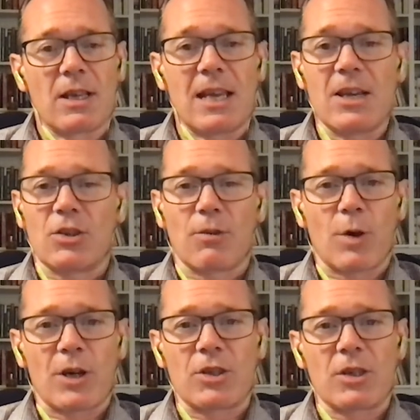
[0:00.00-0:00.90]
each of
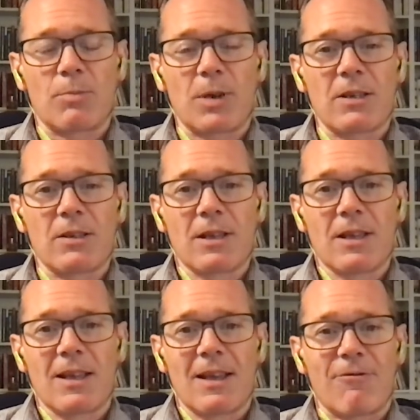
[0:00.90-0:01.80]
which has been
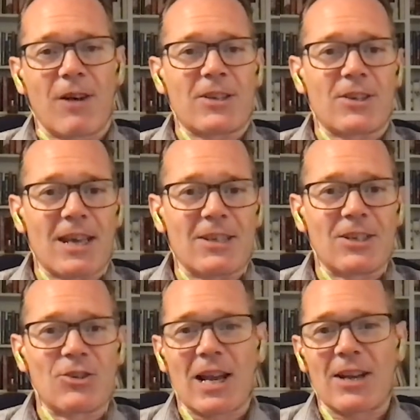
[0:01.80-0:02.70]

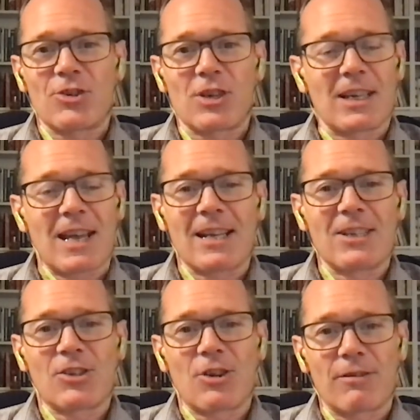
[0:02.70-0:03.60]
fascinating, challenging and
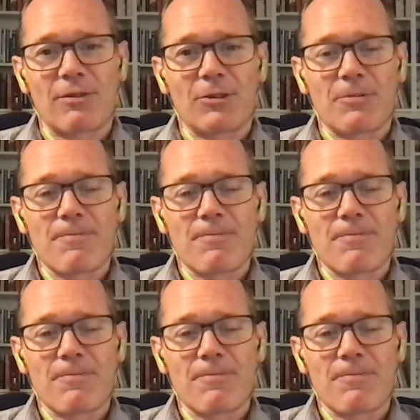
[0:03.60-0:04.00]
insightful.